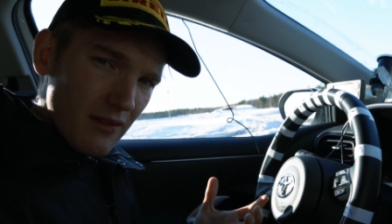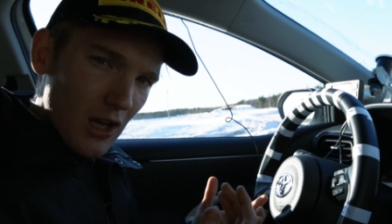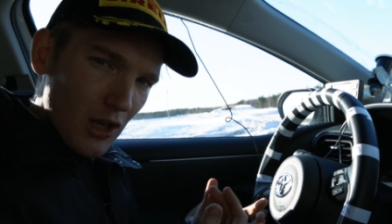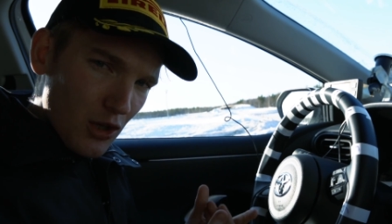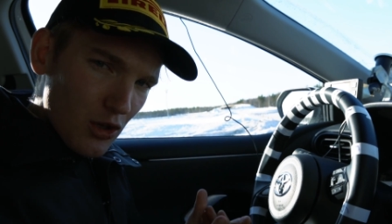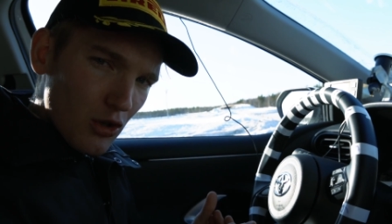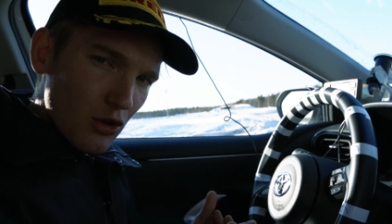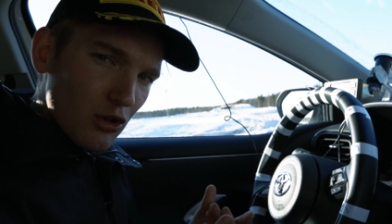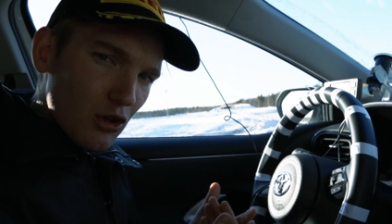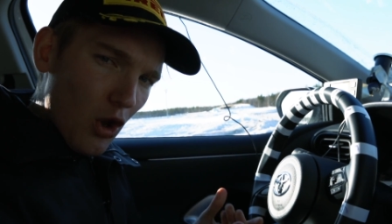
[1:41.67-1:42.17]
a
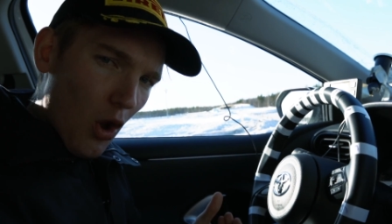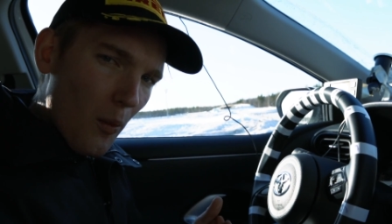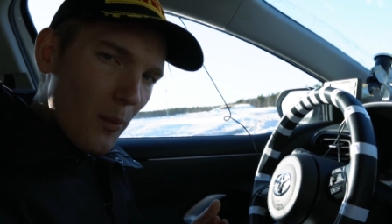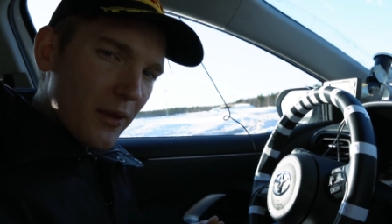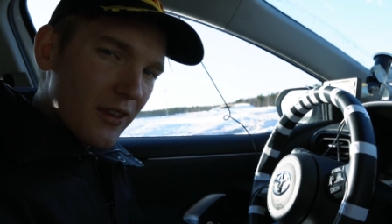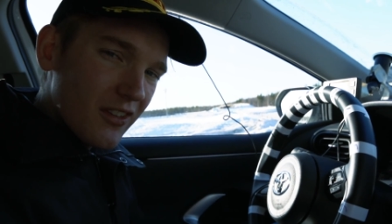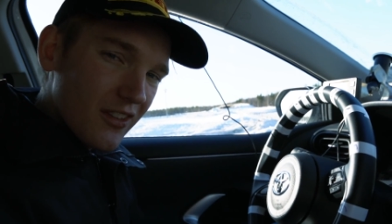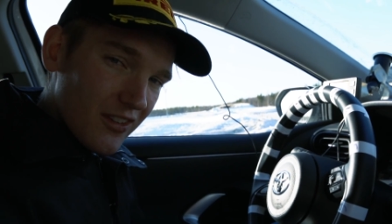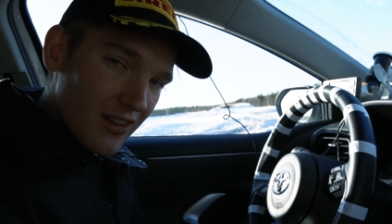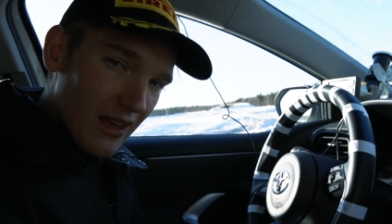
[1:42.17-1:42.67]
good,
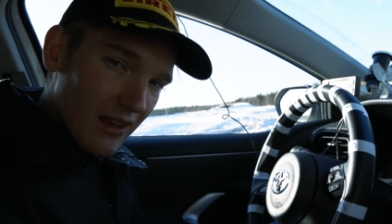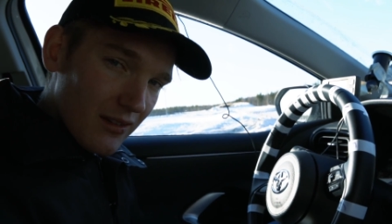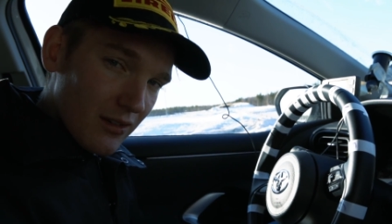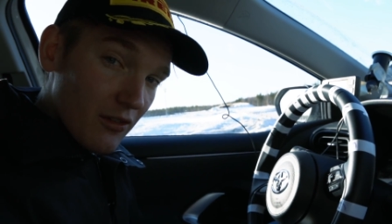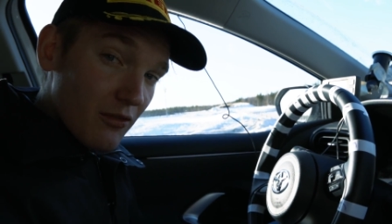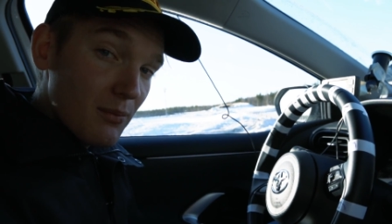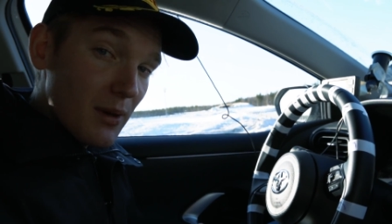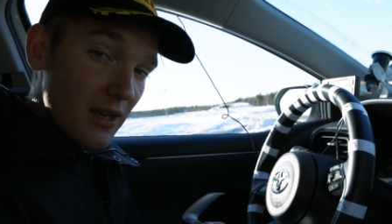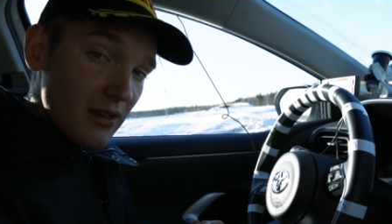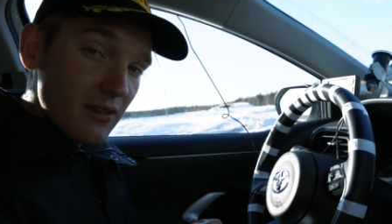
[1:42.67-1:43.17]
competent set
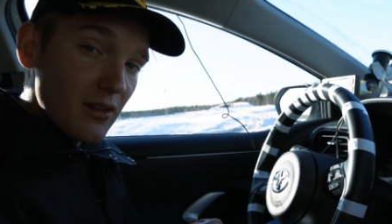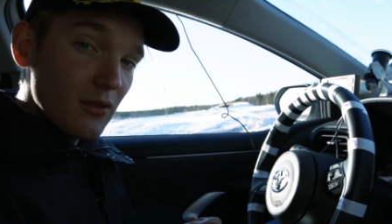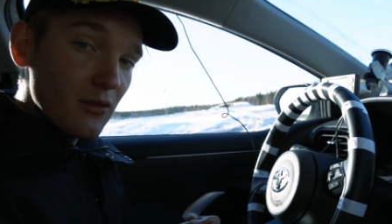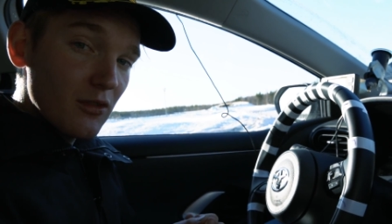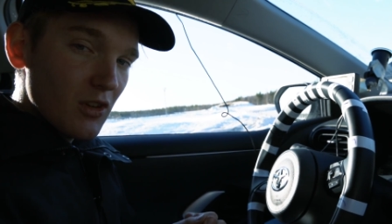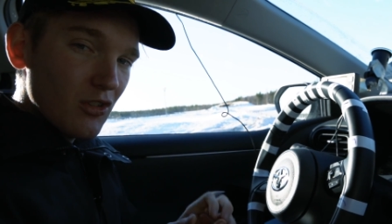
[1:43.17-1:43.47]
of pace notes.